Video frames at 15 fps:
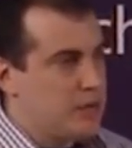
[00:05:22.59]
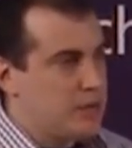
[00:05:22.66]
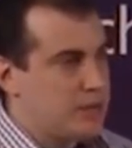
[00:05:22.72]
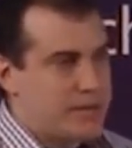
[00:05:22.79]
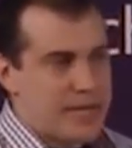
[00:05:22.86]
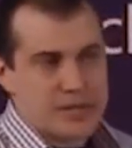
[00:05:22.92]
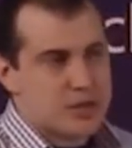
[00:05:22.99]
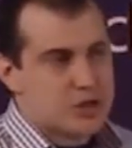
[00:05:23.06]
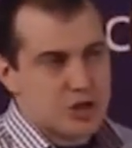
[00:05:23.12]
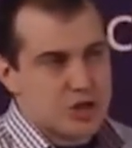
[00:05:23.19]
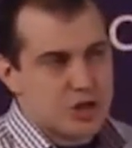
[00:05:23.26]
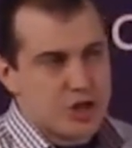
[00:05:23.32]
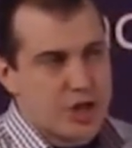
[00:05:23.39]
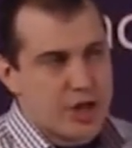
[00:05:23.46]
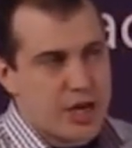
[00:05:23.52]
But that doesn't
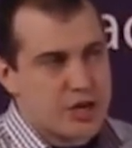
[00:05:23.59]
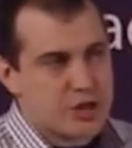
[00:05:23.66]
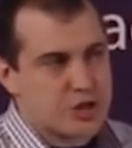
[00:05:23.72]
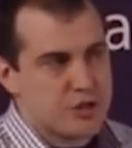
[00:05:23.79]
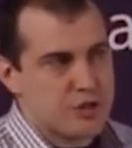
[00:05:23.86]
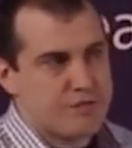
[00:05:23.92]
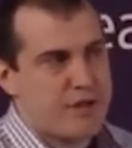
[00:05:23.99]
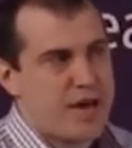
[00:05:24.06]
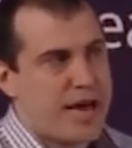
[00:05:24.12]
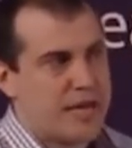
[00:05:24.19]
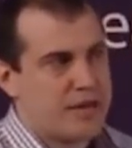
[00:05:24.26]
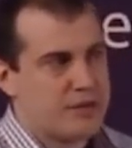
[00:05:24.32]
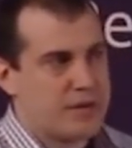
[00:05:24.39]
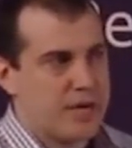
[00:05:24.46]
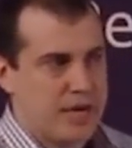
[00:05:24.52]
change the
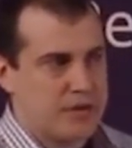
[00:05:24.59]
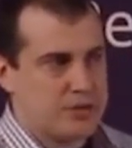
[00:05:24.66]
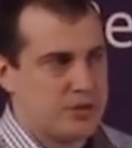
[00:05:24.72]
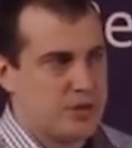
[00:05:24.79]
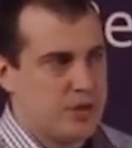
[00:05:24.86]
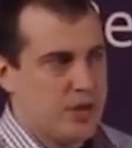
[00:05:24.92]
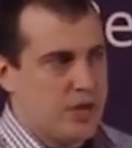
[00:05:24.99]
fact that